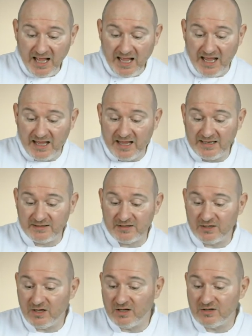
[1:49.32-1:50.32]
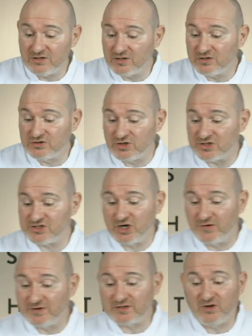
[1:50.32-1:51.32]
and just
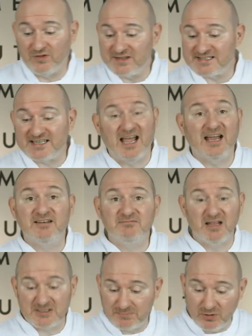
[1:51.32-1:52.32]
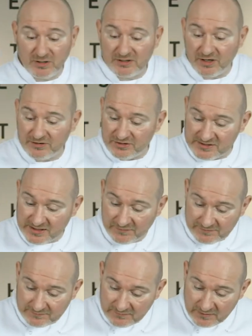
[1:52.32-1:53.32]
serve it on the side. It's purely down to yourself.